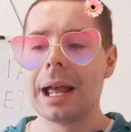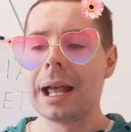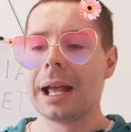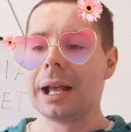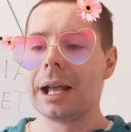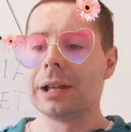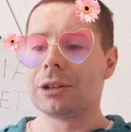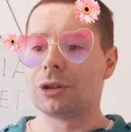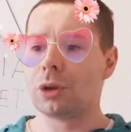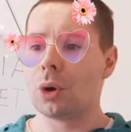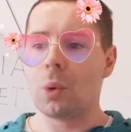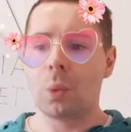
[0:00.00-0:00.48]

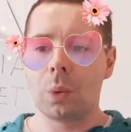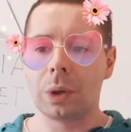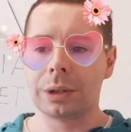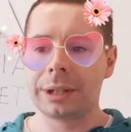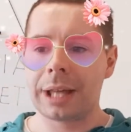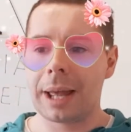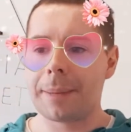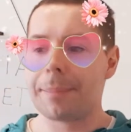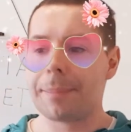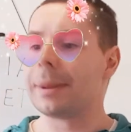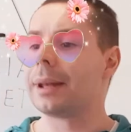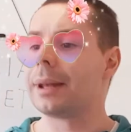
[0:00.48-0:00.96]
So what
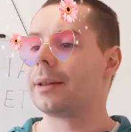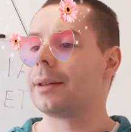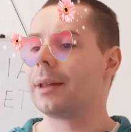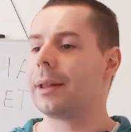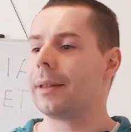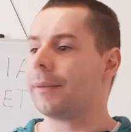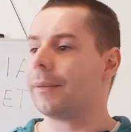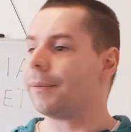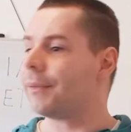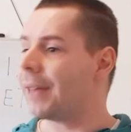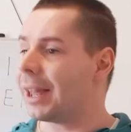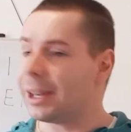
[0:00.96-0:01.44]
happened?
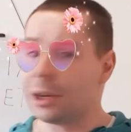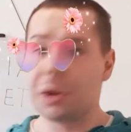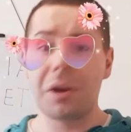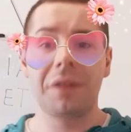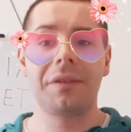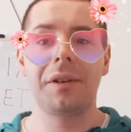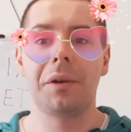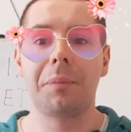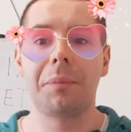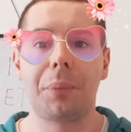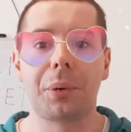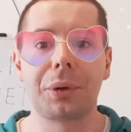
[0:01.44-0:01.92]
Then you have
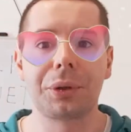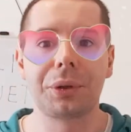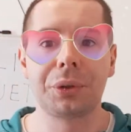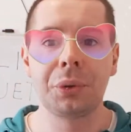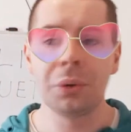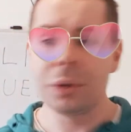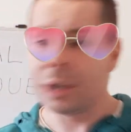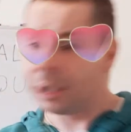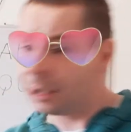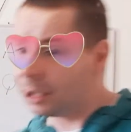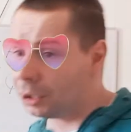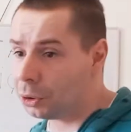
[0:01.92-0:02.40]
an
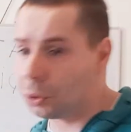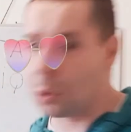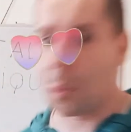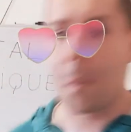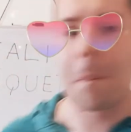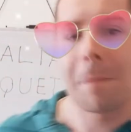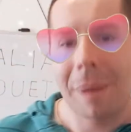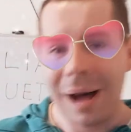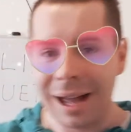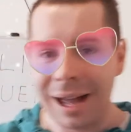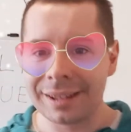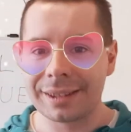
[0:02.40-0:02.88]
opportunity to
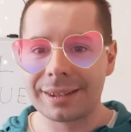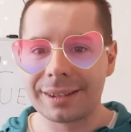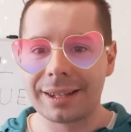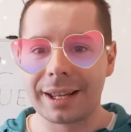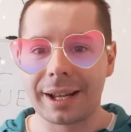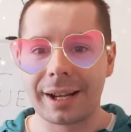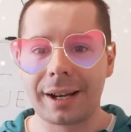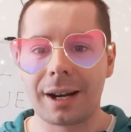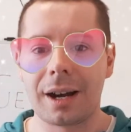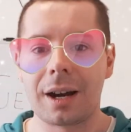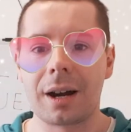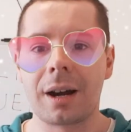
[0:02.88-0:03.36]
pass the
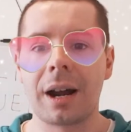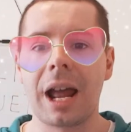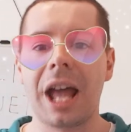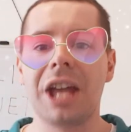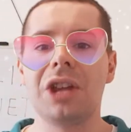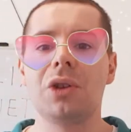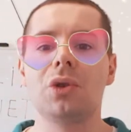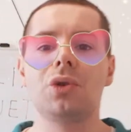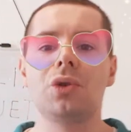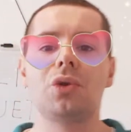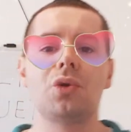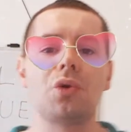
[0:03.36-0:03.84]
car and
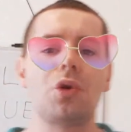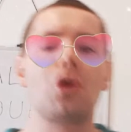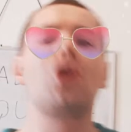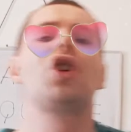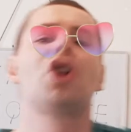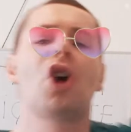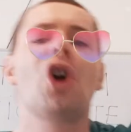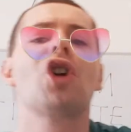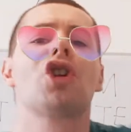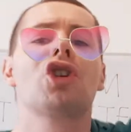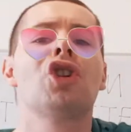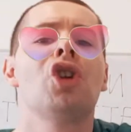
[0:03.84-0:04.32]
you do
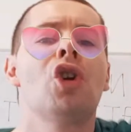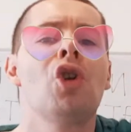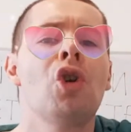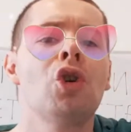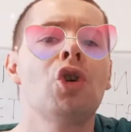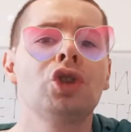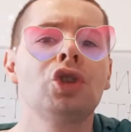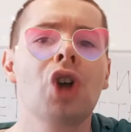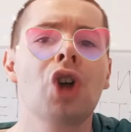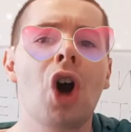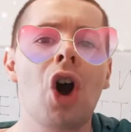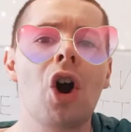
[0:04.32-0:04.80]

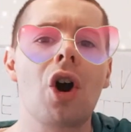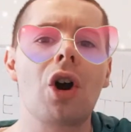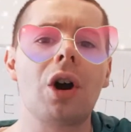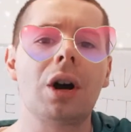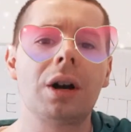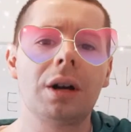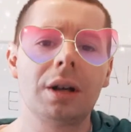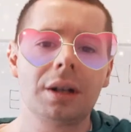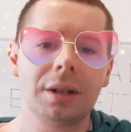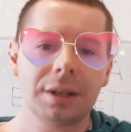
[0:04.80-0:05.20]
cornuto.